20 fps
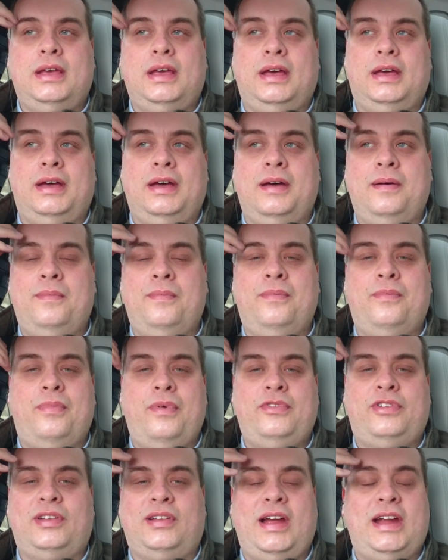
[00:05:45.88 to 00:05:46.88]

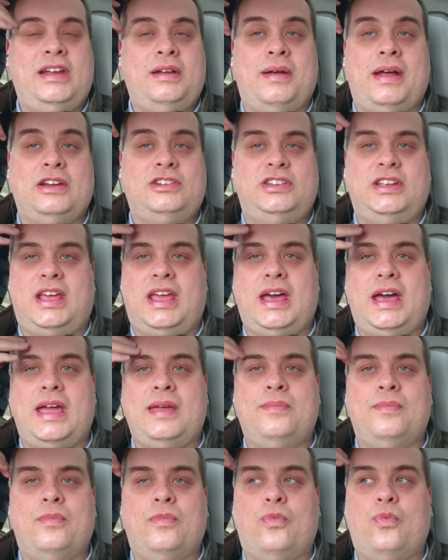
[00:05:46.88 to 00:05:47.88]
But Toledo actually
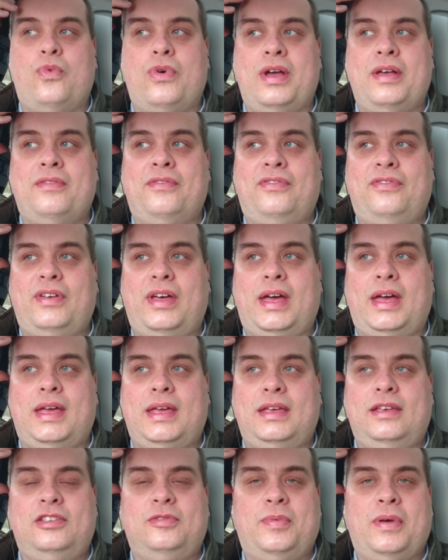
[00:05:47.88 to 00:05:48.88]
came with
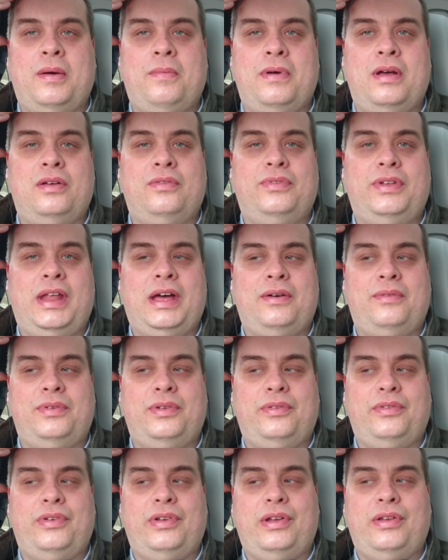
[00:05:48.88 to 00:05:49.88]
a spare wheel.
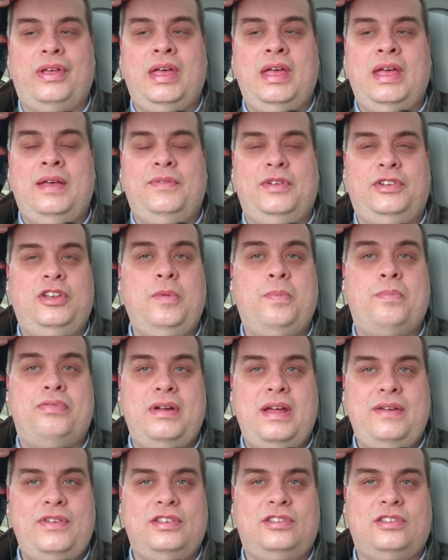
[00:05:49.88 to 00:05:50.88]
Now, the two
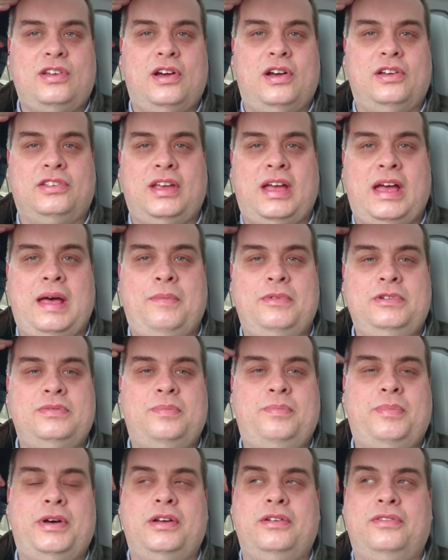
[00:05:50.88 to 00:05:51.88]
previous cars I had, which
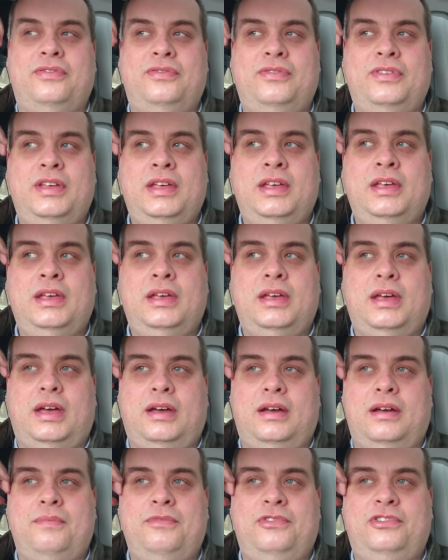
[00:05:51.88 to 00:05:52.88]
were both
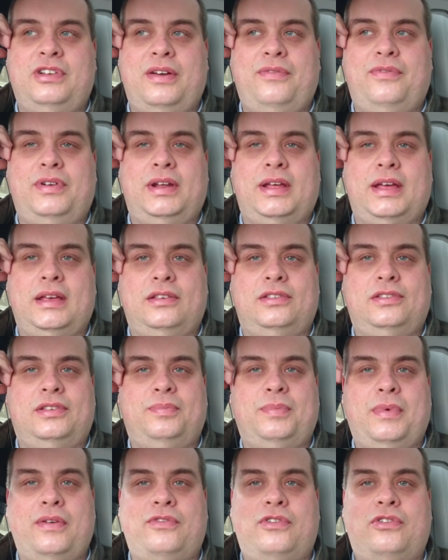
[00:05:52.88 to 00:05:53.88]

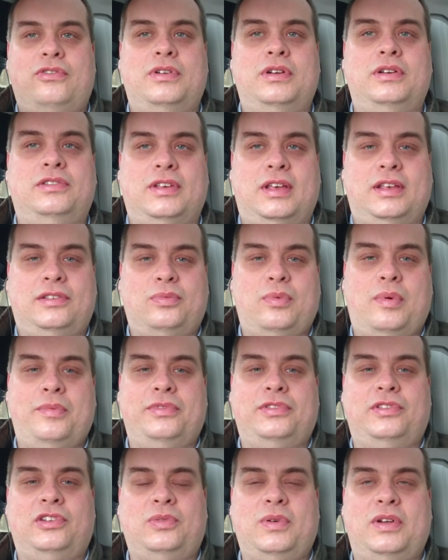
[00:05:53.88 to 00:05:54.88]
Chevrolets, both Cruises, one
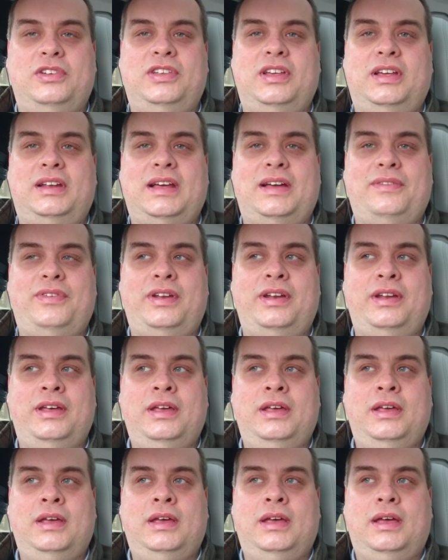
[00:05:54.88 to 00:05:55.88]
was a 2011
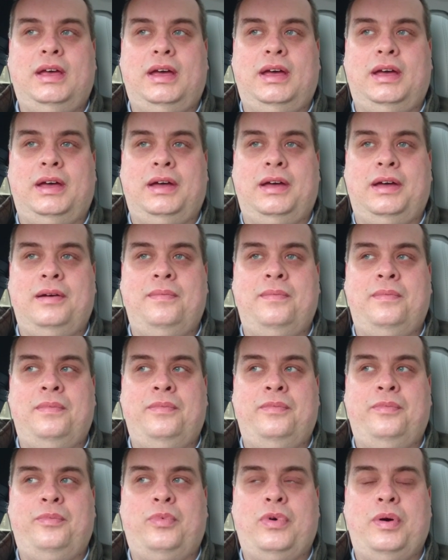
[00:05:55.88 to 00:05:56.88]

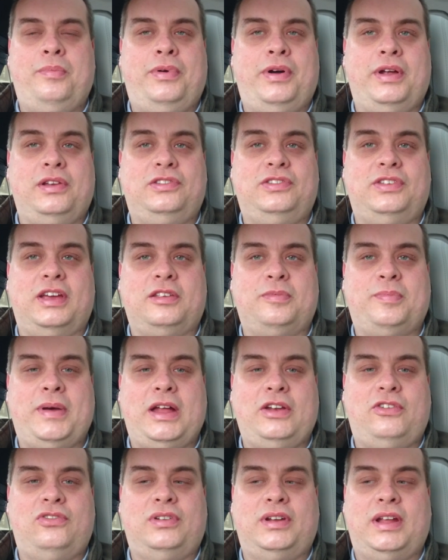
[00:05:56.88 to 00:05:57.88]
1.6
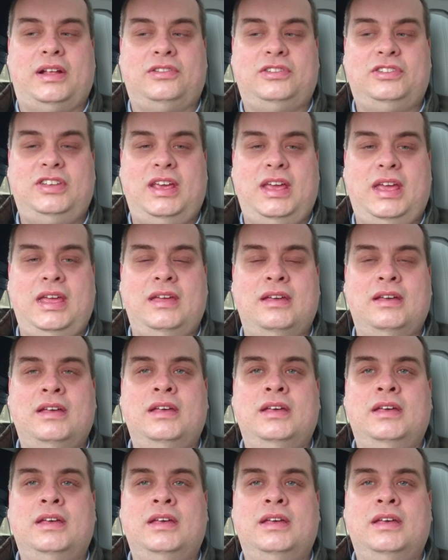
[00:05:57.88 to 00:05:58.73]
petrol LT,